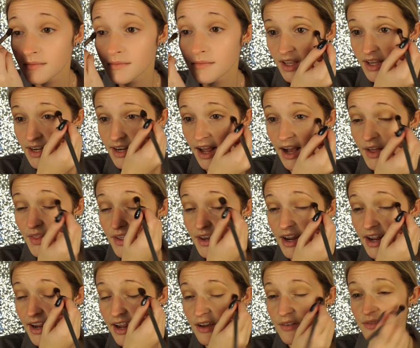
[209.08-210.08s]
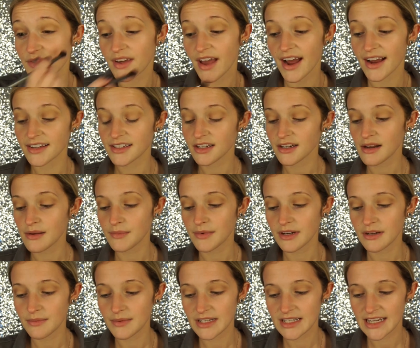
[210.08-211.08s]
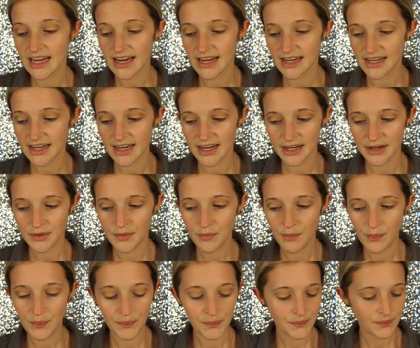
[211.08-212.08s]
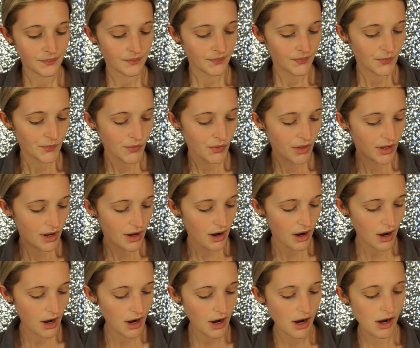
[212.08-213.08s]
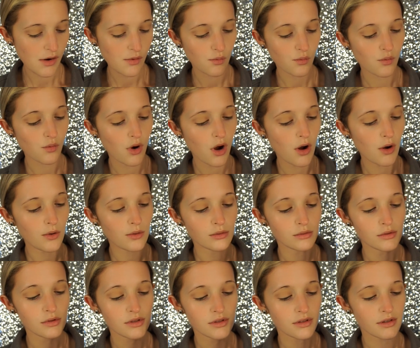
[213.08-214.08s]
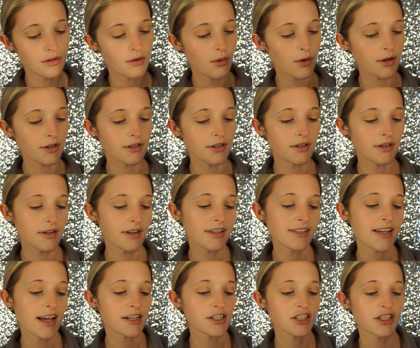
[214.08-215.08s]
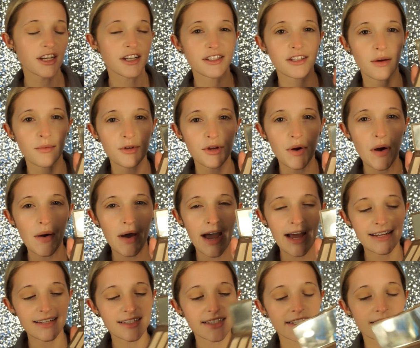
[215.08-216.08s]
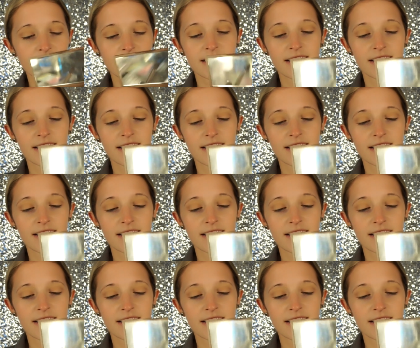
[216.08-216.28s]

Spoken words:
And now that I have that done, I'm going to be taking WOS, or it's actually like WOS,